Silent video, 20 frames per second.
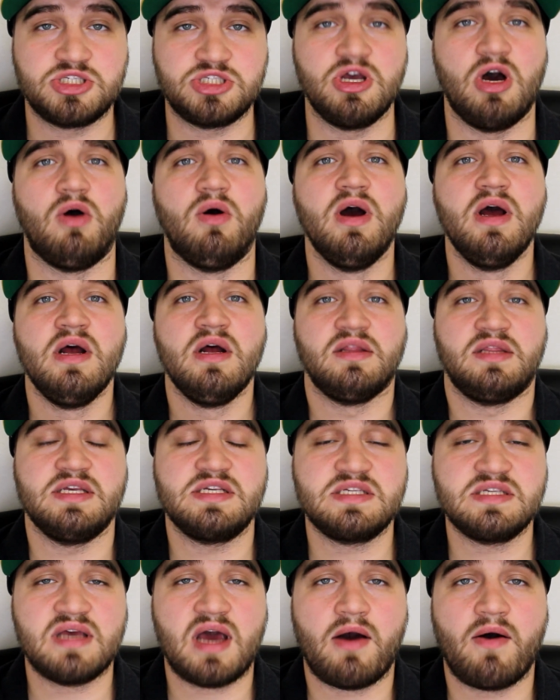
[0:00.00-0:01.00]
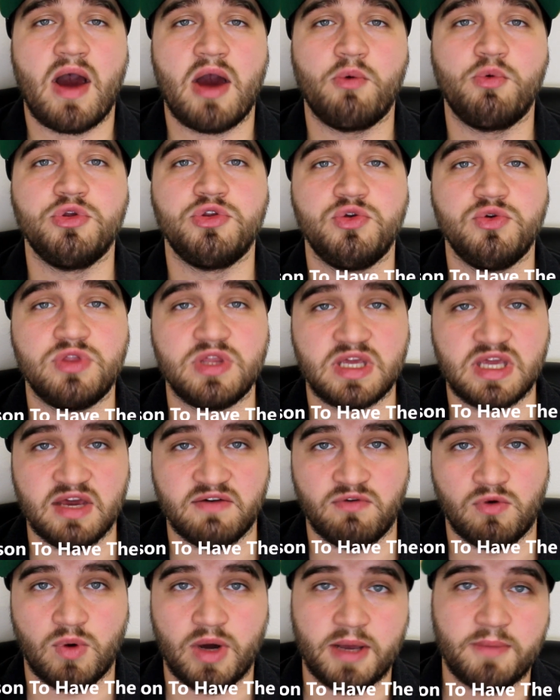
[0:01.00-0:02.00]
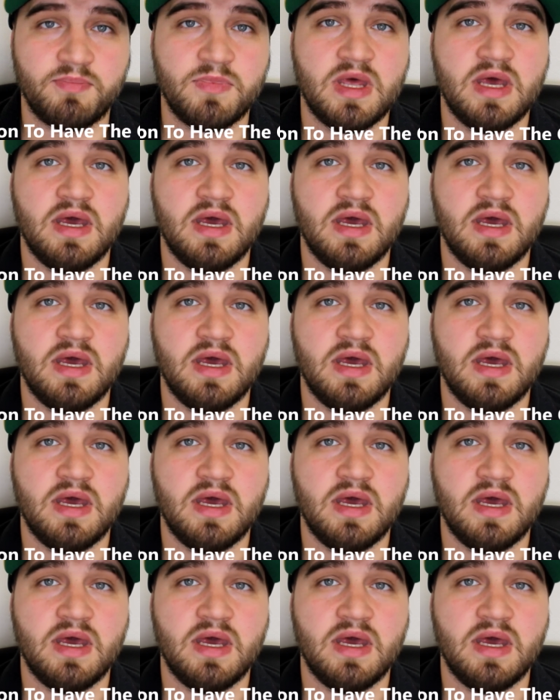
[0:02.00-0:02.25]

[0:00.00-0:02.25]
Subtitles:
So this is how I would do the giveaway,